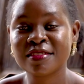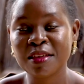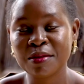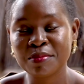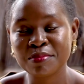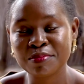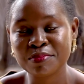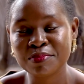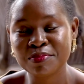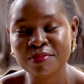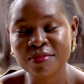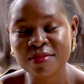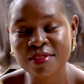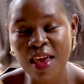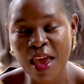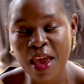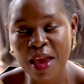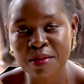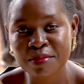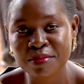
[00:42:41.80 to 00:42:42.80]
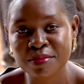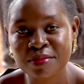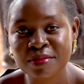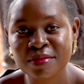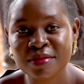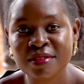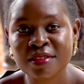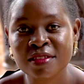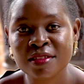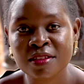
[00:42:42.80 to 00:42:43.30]
same
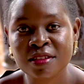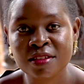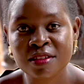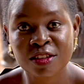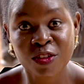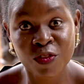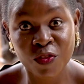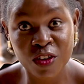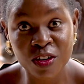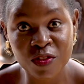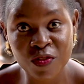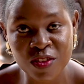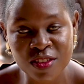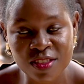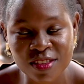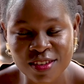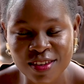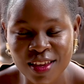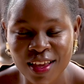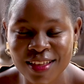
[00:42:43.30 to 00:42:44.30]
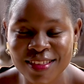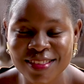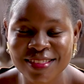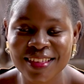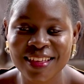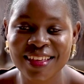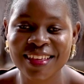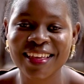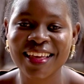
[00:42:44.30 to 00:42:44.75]
time, different visitors.